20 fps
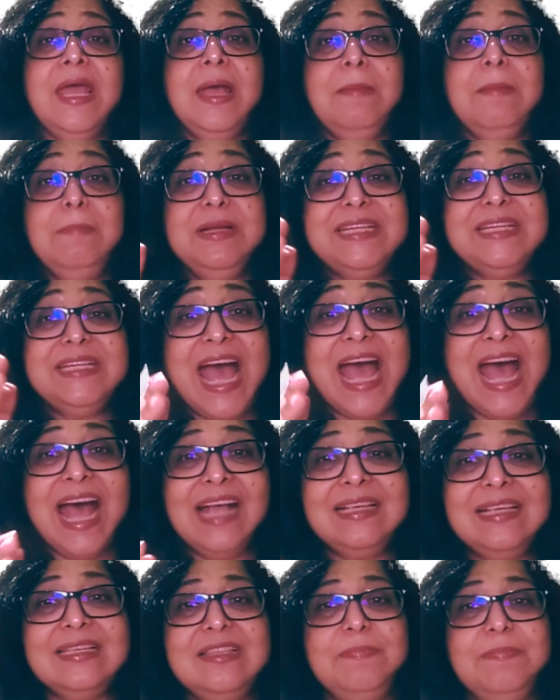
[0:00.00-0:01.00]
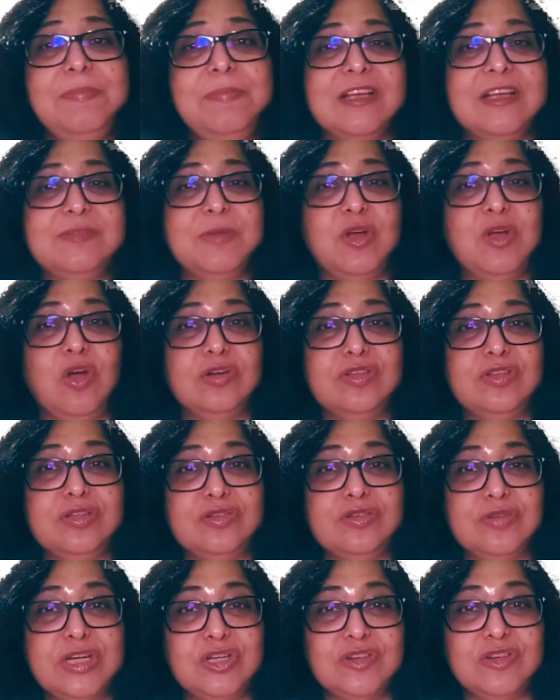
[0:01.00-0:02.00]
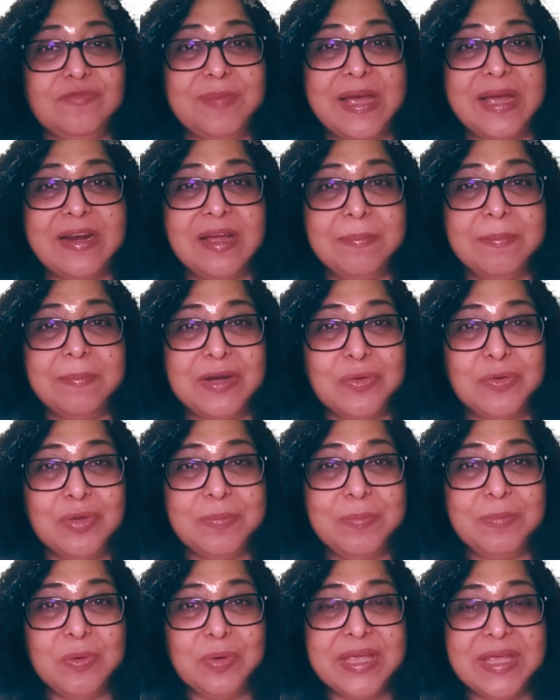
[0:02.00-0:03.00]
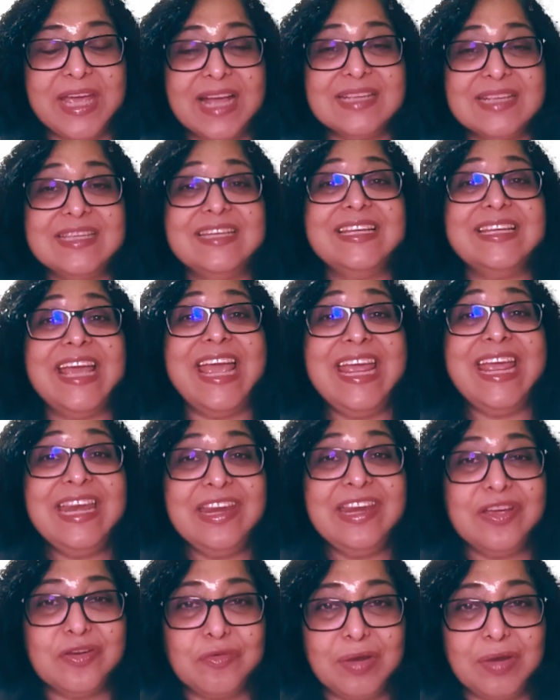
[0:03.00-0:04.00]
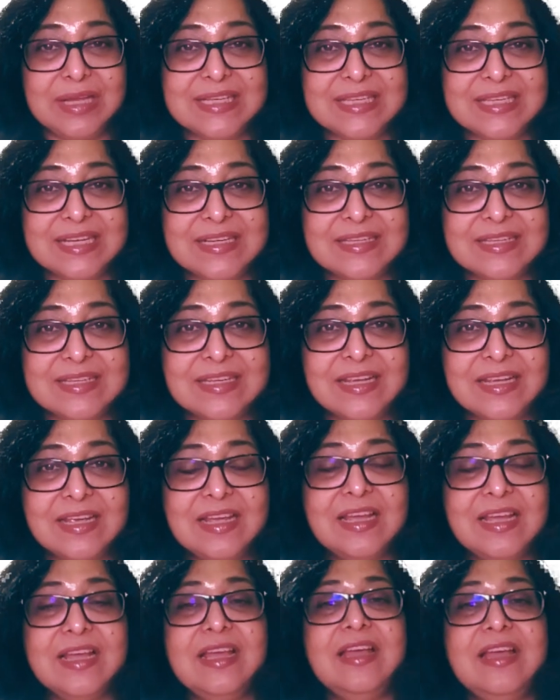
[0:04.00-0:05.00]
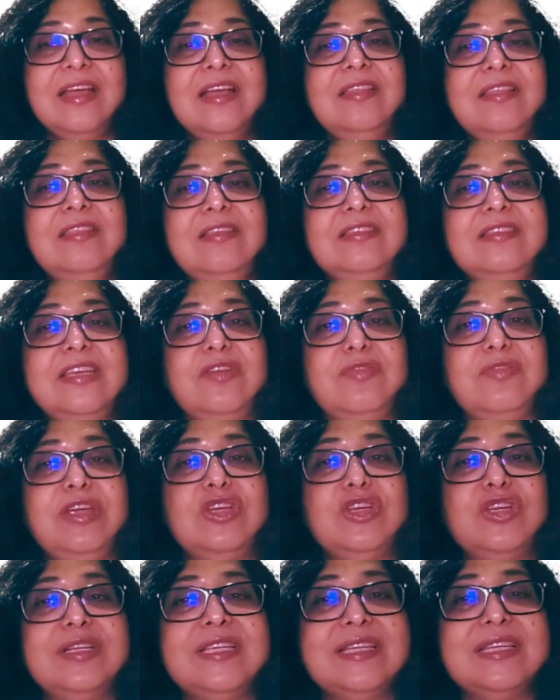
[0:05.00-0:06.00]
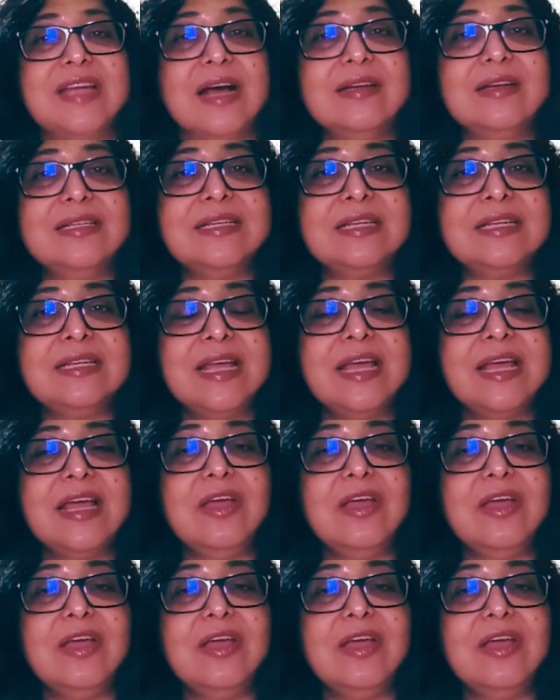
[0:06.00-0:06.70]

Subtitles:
But as the plasma concentration of para-aminohippuric acid increases, the secretion starts